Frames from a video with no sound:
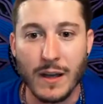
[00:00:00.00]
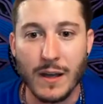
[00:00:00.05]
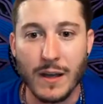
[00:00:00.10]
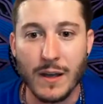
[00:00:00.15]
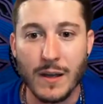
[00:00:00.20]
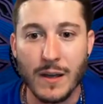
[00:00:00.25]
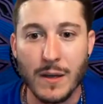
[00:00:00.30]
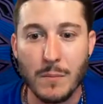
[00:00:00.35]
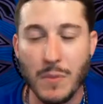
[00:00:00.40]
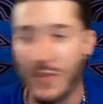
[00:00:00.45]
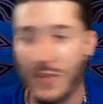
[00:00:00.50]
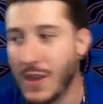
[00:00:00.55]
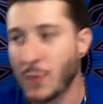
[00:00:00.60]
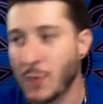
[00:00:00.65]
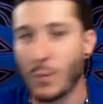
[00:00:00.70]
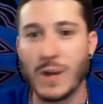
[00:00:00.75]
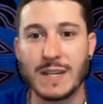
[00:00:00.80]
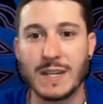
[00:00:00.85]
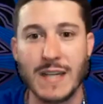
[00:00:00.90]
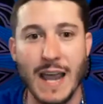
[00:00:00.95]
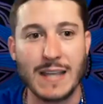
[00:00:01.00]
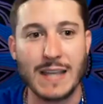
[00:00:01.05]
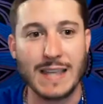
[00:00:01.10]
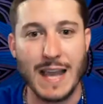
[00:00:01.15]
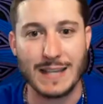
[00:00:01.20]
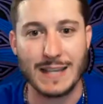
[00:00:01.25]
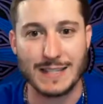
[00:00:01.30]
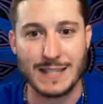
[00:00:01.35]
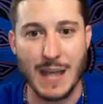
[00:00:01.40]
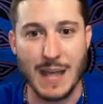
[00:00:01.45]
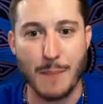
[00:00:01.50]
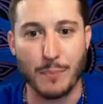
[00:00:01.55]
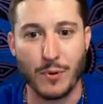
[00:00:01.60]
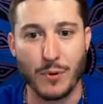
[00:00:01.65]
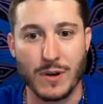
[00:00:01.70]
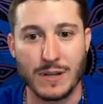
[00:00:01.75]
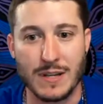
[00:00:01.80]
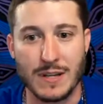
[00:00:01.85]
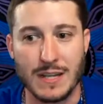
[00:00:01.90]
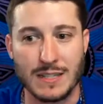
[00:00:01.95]
But then we take that
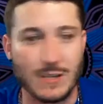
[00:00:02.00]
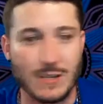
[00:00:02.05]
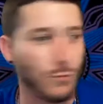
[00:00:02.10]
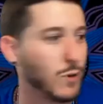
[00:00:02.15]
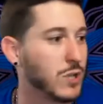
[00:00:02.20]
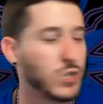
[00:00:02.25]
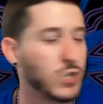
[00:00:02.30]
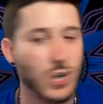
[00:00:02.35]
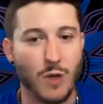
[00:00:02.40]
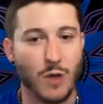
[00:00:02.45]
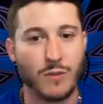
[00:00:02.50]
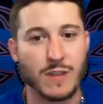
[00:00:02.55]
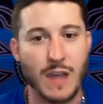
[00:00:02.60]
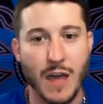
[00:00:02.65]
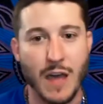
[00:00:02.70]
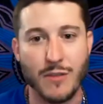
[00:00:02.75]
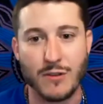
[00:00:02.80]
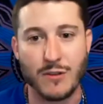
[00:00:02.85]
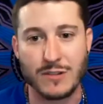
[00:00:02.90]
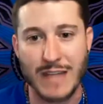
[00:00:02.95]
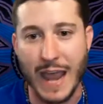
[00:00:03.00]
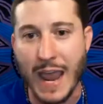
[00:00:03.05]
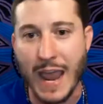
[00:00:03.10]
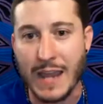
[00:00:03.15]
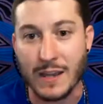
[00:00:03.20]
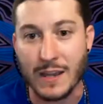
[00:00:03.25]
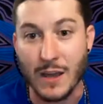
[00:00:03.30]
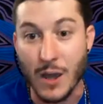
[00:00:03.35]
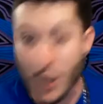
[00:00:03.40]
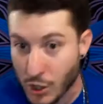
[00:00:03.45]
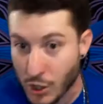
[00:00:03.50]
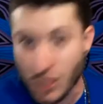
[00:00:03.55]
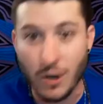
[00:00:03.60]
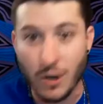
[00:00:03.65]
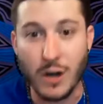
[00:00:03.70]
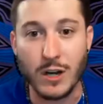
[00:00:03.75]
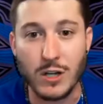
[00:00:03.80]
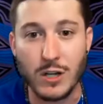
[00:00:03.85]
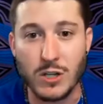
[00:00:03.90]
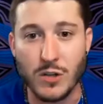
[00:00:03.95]
separateness and we show the others, hey, you're
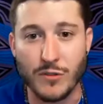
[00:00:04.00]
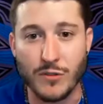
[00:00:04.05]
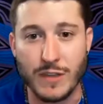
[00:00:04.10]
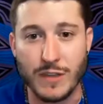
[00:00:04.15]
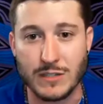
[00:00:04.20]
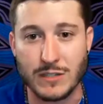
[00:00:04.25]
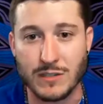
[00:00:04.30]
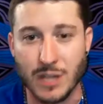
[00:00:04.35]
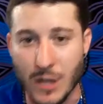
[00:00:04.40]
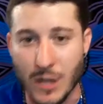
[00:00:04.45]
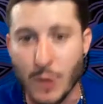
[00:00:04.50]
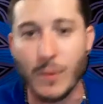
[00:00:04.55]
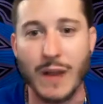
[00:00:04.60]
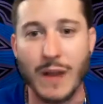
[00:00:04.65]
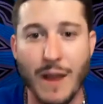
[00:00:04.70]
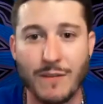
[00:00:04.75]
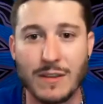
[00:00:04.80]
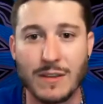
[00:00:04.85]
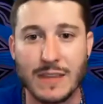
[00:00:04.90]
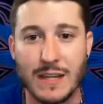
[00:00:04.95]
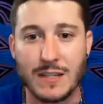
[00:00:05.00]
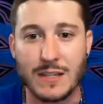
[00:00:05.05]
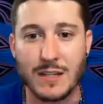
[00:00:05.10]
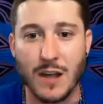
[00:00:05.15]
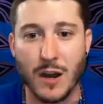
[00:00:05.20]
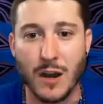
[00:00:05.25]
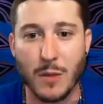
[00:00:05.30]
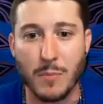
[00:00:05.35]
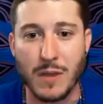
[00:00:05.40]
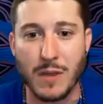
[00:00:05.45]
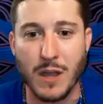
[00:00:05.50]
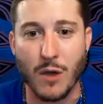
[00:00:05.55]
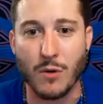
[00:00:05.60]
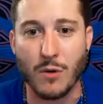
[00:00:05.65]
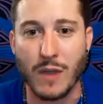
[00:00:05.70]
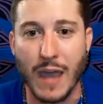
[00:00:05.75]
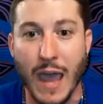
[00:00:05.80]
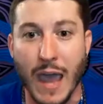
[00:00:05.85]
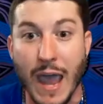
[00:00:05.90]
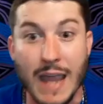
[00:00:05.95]
going to do this too and everything's going to be
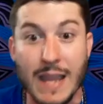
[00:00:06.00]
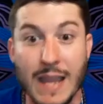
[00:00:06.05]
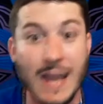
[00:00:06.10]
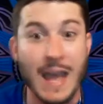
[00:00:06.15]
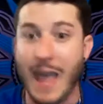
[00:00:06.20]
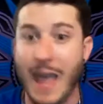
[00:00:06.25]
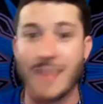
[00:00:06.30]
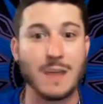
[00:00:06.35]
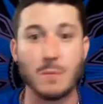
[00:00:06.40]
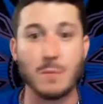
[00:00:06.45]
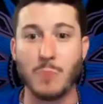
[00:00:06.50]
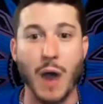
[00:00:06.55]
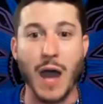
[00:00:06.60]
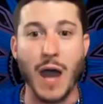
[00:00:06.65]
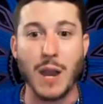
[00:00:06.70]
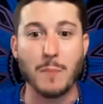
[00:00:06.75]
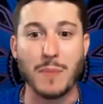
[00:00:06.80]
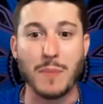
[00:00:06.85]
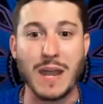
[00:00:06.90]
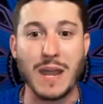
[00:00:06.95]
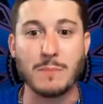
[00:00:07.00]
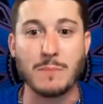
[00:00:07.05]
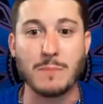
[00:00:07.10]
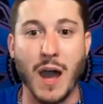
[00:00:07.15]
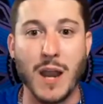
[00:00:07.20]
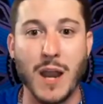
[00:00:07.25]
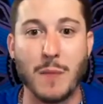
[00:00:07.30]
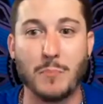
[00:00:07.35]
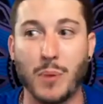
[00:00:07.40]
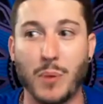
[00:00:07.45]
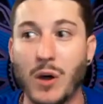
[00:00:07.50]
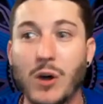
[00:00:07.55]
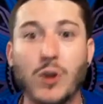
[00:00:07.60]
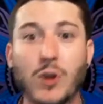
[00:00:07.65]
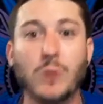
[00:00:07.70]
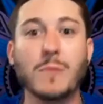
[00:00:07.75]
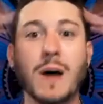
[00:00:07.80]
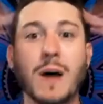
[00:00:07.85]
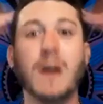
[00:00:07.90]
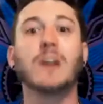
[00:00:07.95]
okay. And then bada bing, bada
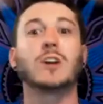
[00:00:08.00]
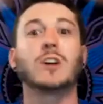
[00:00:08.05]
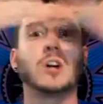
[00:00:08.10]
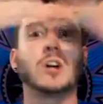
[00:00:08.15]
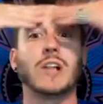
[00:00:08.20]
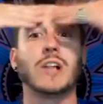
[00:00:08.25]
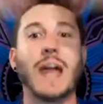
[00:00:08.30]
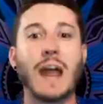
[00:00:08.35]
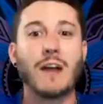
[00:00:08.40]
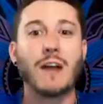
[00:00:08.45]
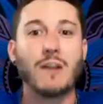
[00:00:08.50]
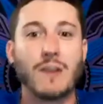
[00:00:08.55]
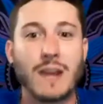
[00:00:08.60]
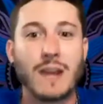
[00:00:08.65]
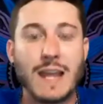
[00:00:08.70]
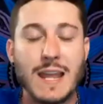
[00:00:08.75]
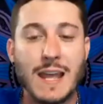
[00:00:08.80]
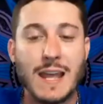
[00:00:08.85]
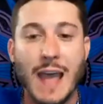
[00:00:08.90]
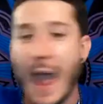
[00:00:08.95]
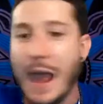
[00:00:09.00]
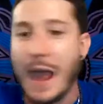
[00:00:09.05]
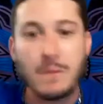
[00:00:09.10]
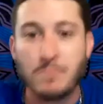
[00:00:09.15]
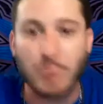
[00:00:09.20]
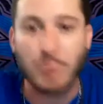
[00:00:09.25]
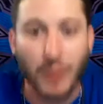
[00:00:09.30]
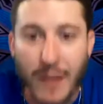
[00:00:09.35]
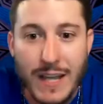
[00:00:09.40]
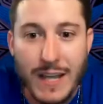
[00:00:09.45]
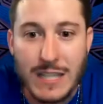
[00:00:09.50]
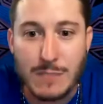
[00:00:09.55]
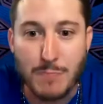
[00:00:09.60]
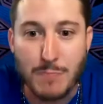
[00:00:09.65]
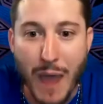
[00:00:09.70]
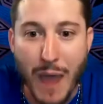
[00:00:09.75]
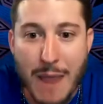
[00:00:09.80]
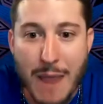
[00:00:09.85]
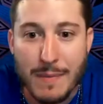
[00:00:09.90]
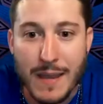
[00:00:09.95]
boom, clarity and bliss,
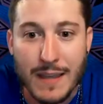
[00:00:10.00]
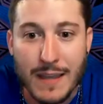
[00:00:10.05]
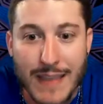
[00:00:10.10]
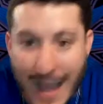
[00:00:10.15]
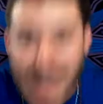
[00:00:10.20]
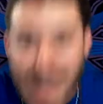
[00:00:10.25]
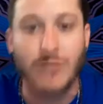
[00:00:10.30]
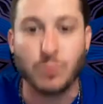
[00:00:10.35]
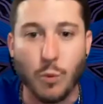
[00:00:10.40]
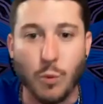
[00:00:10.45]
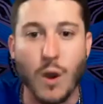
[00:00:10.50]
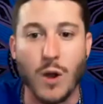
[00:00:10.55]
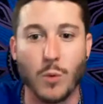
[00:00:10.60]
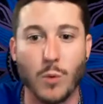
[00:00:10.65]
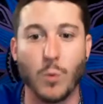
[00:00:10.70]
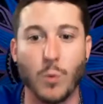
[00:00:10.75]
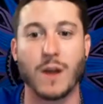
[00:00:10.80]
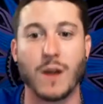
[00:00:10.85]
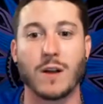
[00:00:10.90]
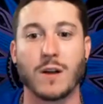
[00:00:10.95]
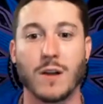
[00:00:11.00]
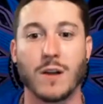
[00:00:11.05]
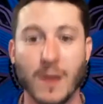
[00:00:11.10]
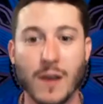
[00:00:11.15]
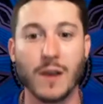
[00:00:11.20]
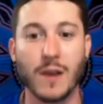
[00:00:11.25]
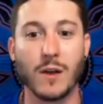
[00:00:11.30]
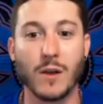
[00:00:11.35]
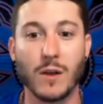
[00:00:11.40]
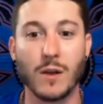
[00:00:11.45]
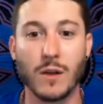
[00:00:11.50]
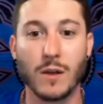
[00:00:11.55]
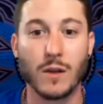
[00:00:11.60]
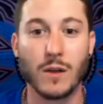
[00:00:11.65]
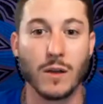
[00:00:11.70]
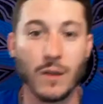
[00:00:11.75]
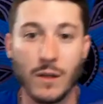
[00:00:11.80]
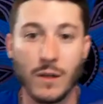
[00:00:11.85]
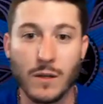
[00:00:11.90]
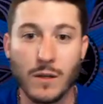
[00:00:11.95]
baby. That's what we're
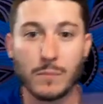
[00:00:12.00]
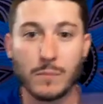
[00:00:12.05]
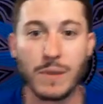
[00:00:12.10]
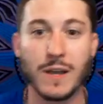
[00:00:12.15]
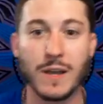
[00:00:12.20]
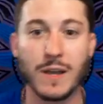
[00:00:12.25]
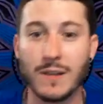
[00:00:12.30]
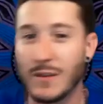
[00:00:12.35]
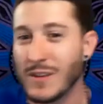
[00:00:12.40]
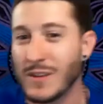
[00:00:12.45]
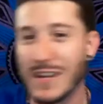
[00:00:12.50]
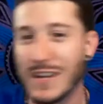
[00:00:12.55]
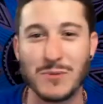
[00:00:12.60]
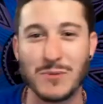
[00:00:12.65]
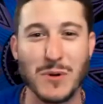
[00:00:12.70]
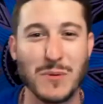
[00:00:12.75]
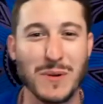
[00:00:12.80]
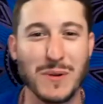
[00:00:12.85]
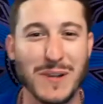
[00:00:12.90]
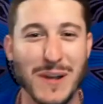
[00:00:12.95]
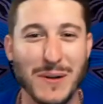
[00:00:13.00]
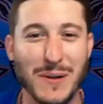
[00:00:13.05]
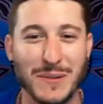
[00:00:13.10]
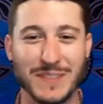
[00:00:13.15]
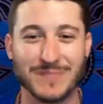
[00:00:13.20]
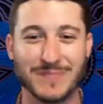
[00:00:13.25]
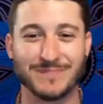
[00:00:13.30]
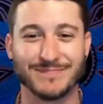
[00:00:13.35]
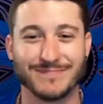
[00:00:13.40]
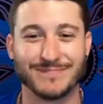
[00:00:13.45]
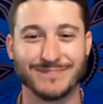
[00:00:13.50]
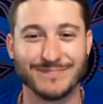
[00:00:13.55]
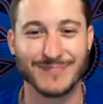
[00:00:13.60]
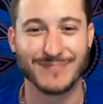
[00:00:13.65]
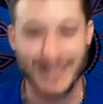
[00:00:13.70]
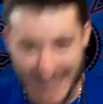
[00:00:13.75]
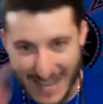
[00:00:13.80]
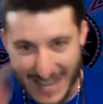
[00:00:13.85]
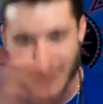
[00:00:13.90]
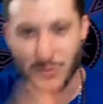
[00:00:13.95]
in and that's where we're going.
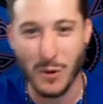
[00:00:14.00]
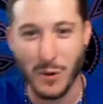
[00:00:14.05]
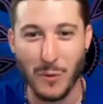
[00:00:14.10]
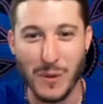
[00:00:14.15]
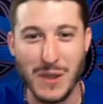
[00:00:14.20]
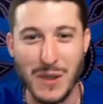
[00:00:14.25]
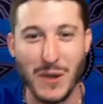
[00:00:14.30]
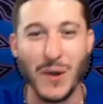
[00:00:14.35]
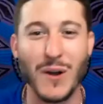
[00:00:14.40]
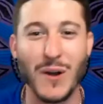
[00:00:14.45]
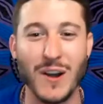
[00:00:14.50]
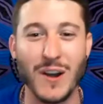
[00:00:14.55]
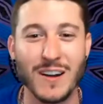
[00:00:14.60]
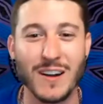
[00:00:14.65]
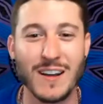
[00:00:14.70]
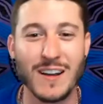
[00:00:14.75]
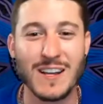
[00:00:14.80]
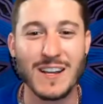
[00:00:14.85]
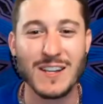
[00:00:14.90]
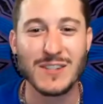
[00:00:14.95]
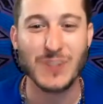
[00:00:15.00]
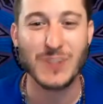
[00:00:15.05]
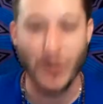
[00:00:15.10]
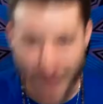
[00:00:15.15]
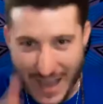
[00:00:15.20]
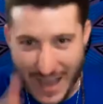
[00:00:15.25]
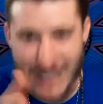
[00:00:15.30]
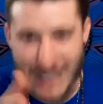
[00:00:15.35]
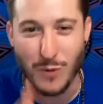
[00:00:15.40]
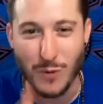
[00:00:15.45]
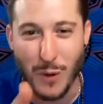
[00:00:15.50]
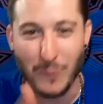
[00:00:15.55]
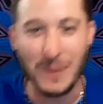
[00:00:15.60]
That's what we are. So that's what we